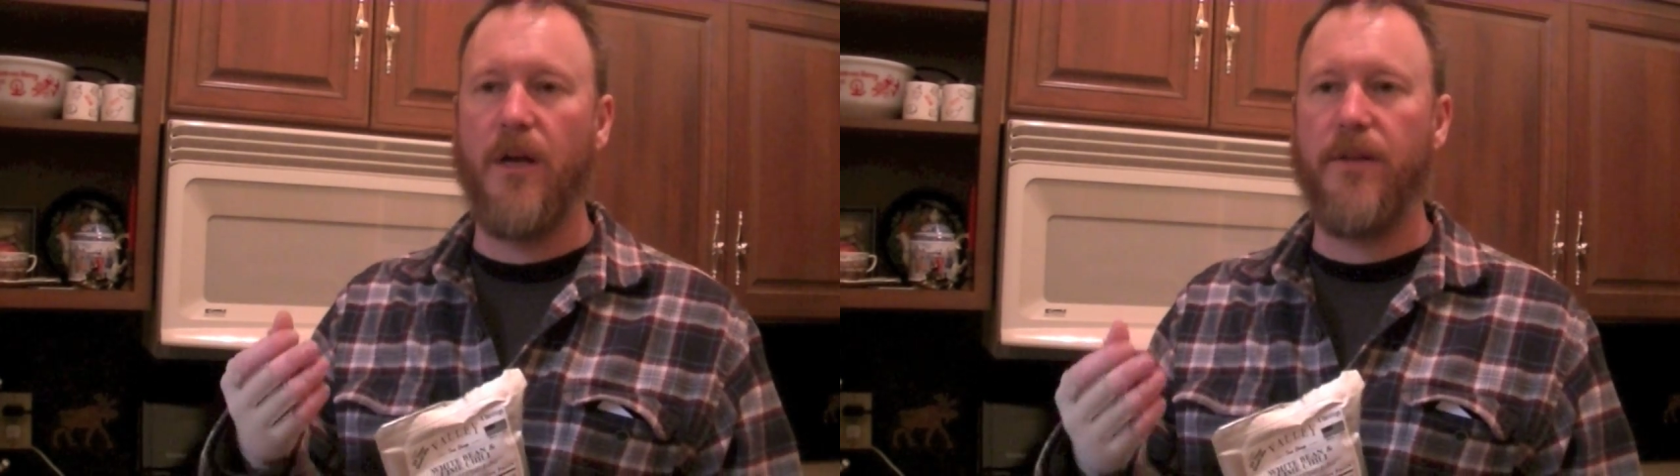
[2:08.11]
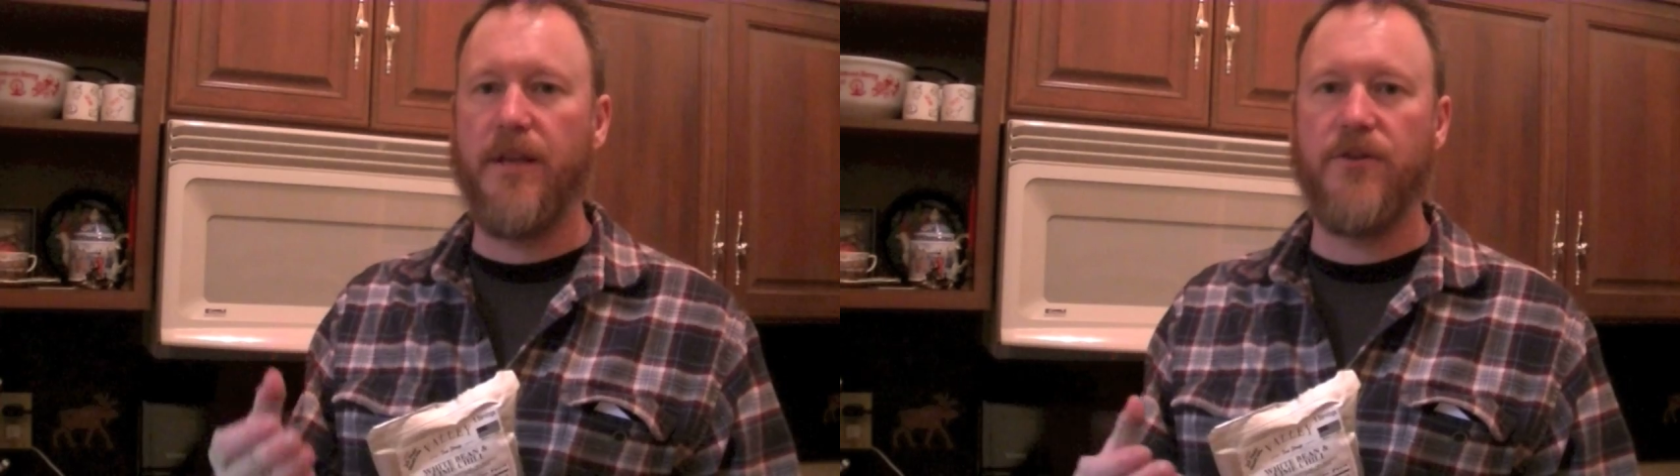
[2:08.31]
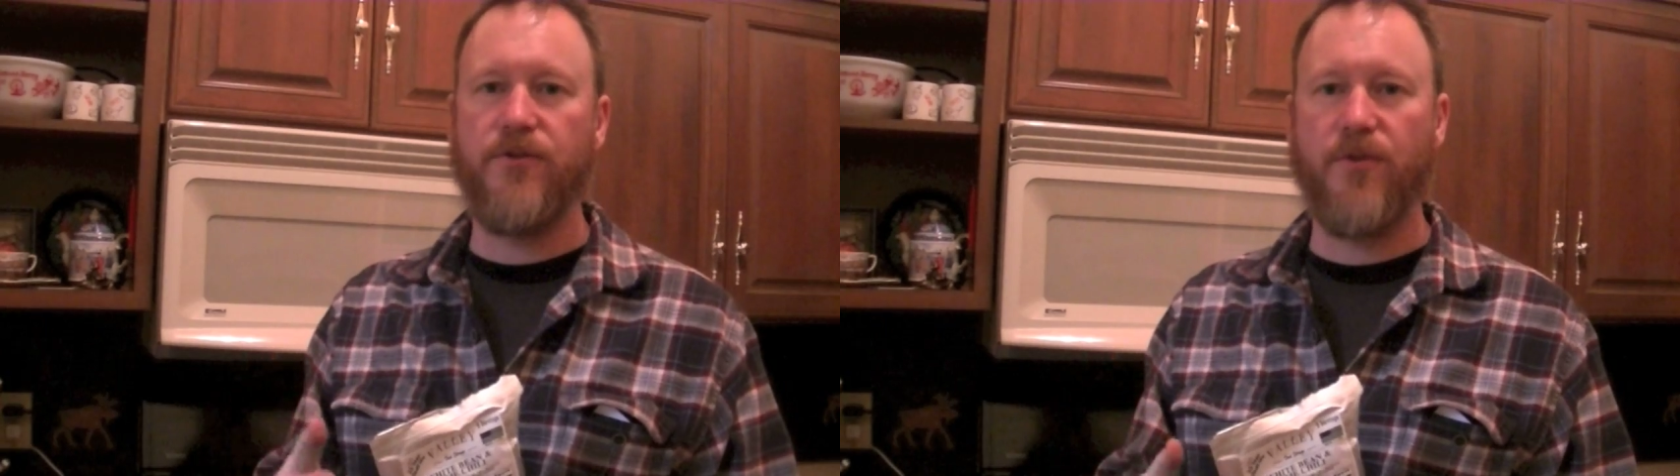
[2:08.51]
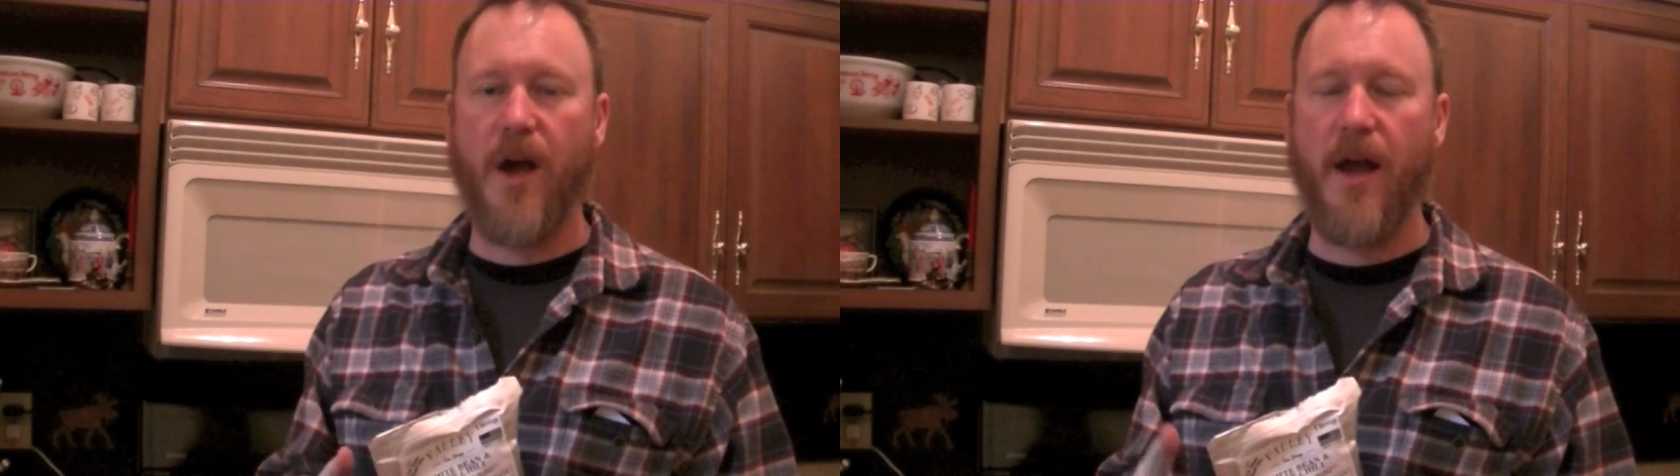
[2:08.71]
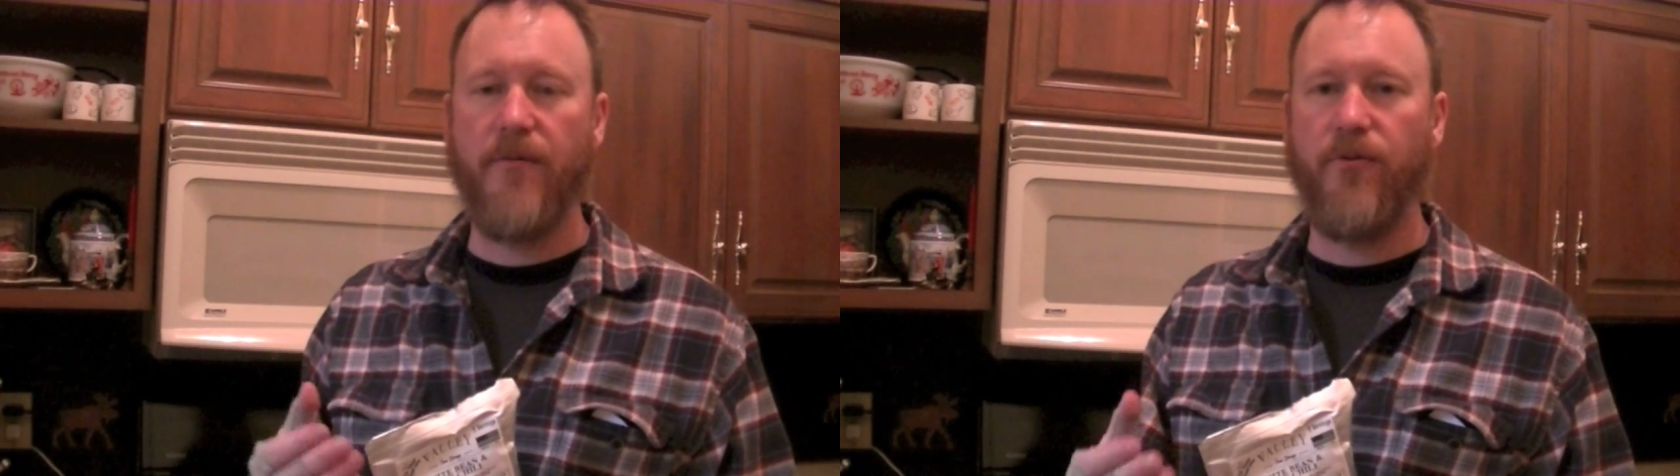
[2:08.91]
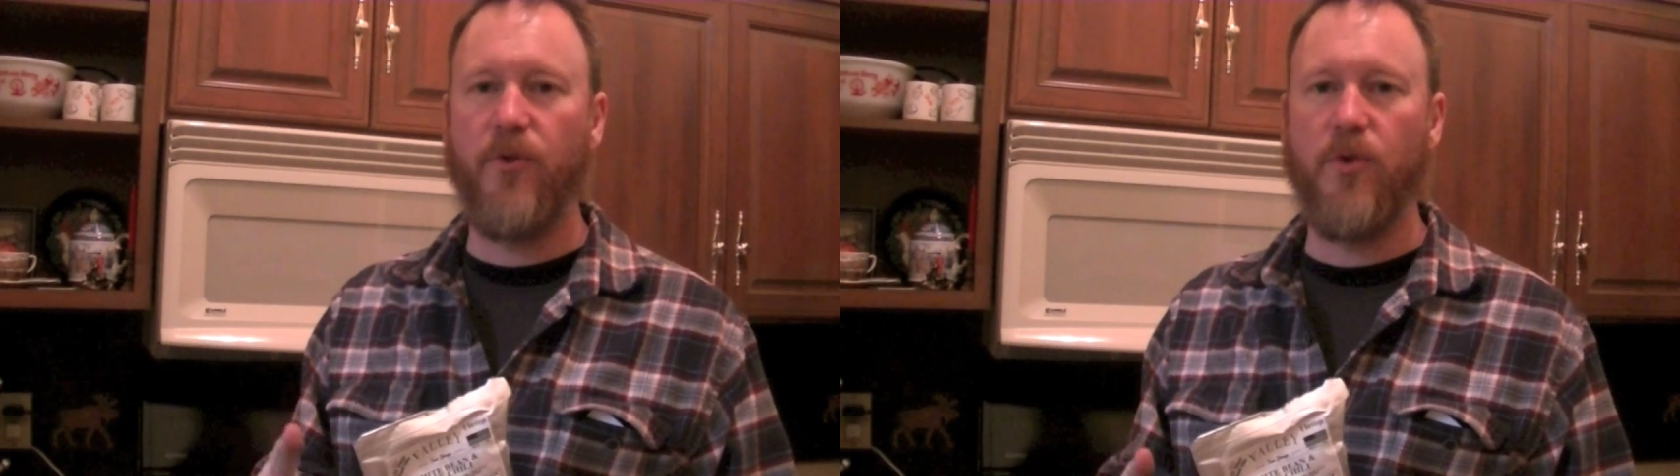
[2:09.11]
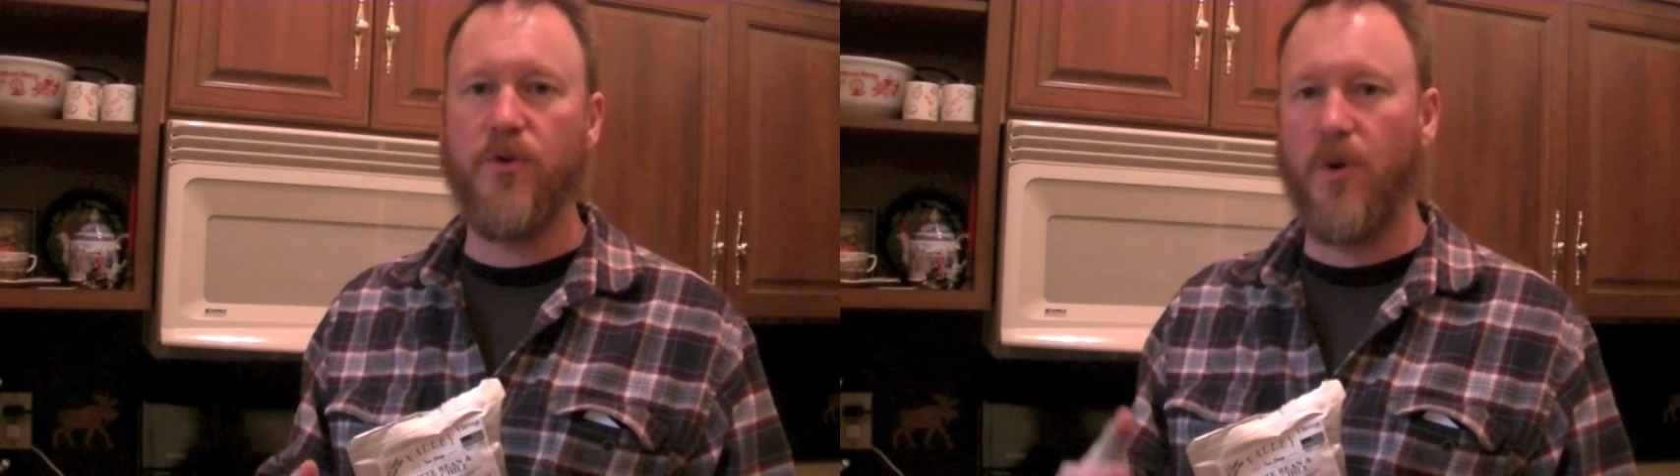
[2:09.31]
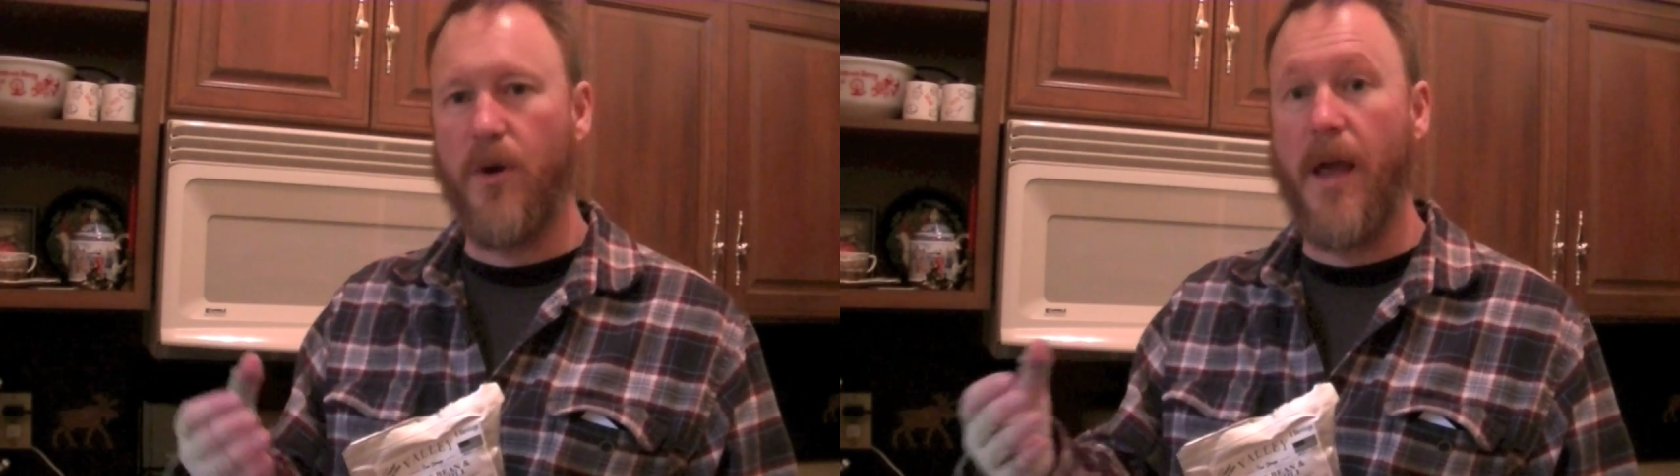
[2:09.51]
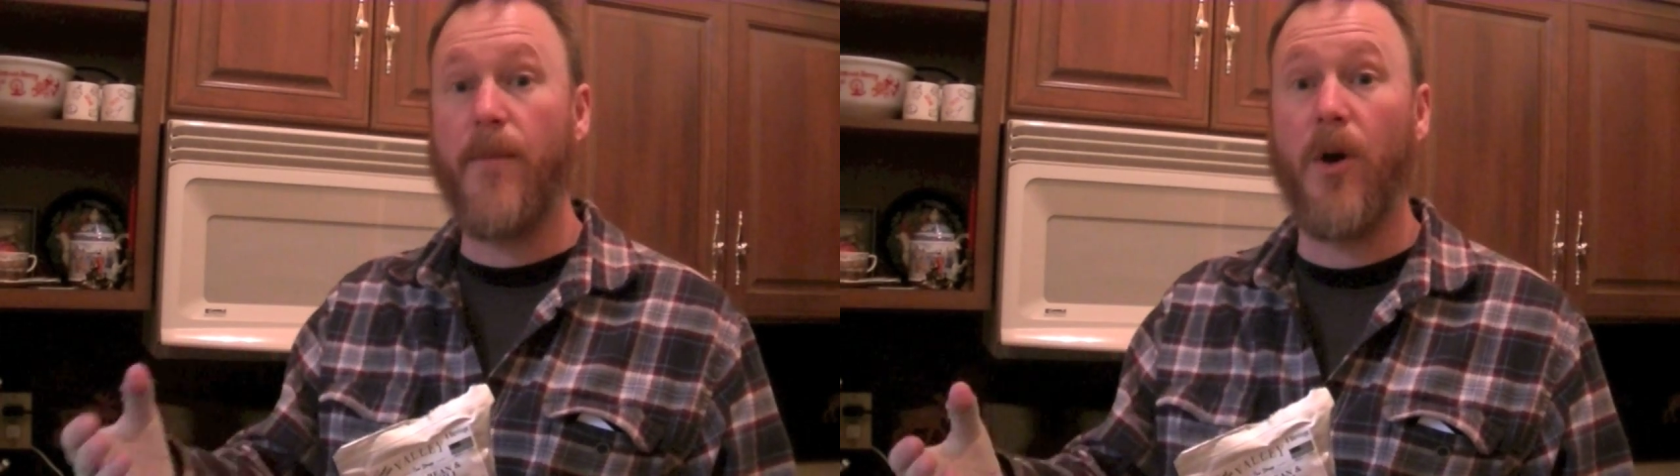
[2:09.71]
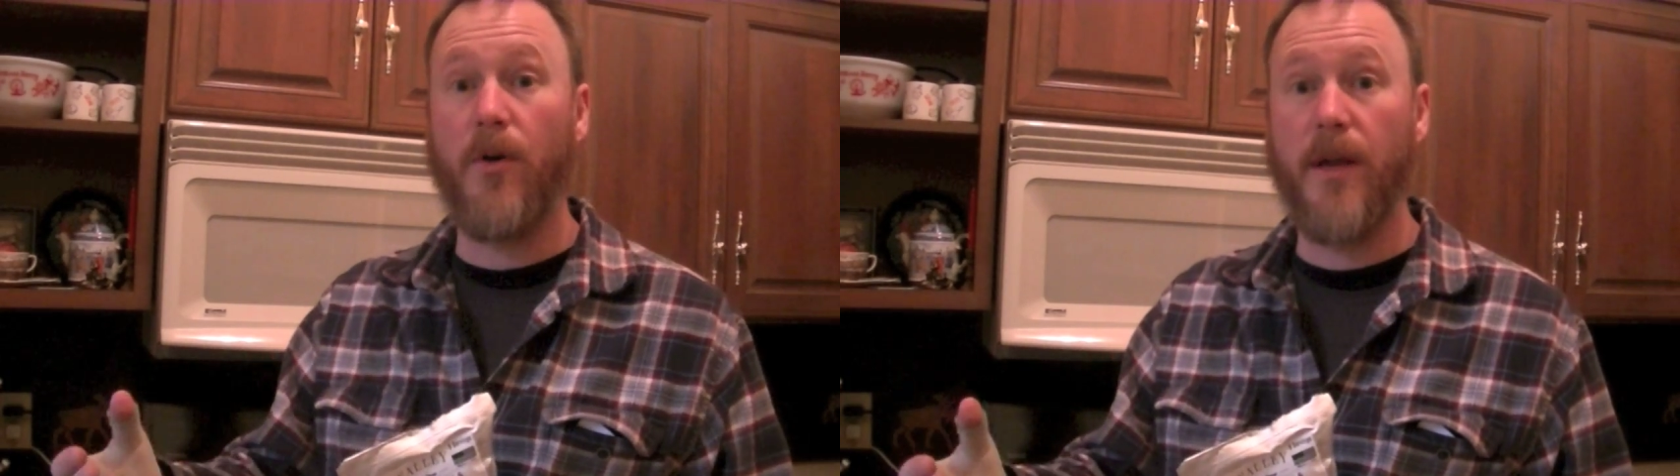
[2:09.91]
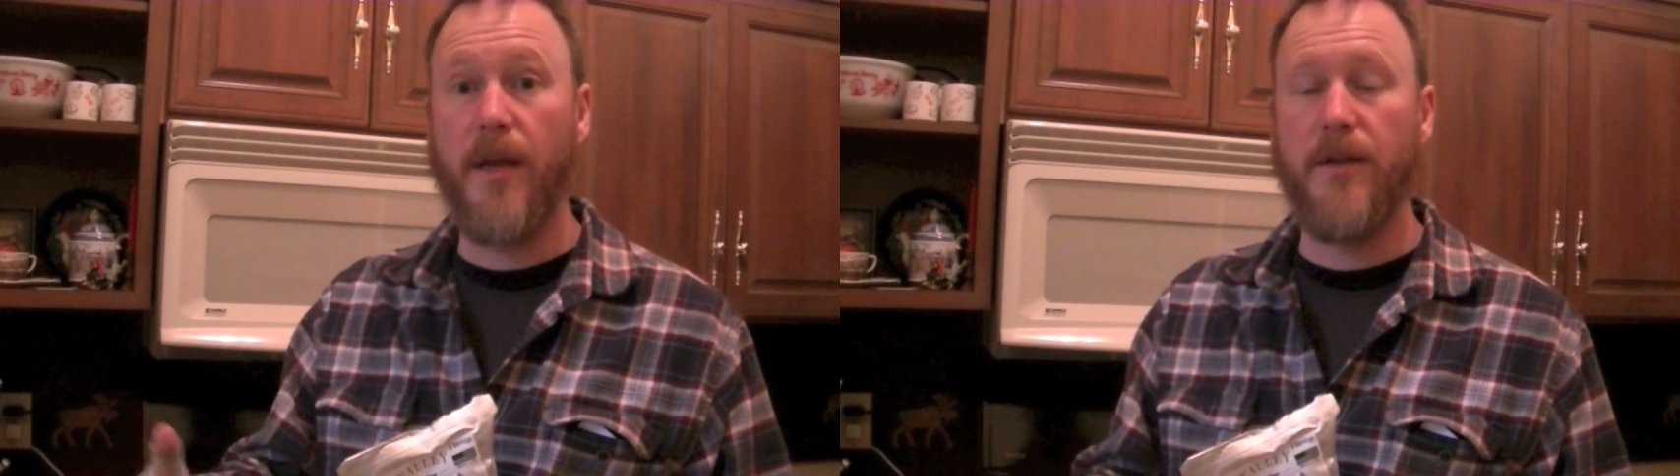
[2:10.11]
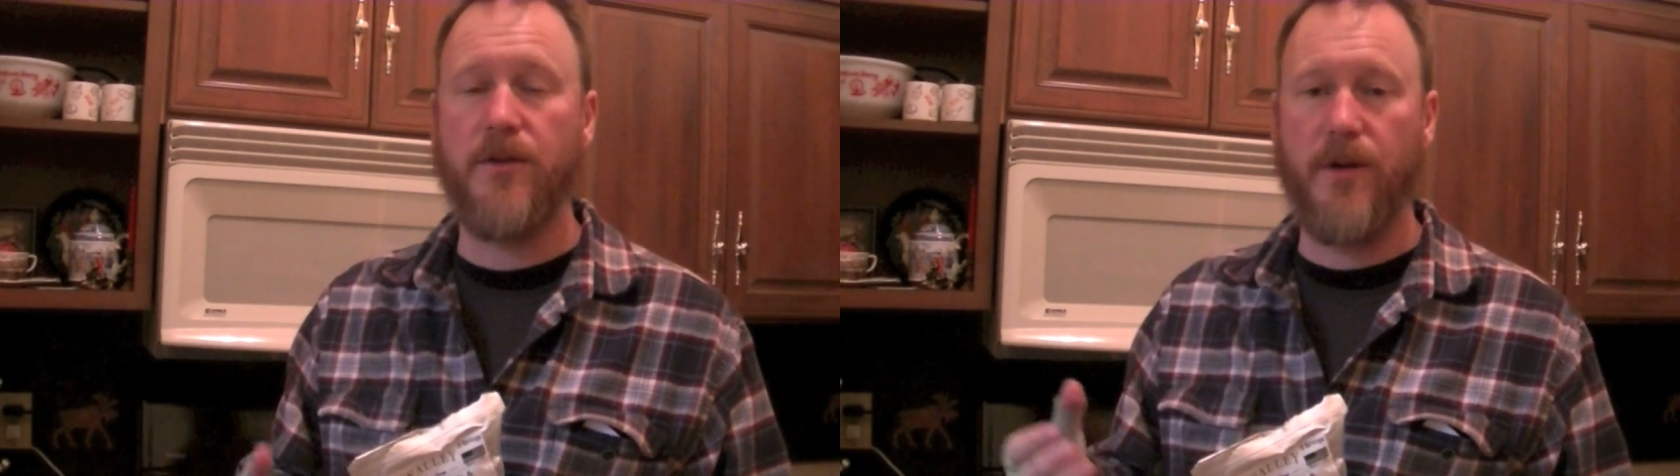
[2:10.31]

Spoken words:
these dried foods or MREs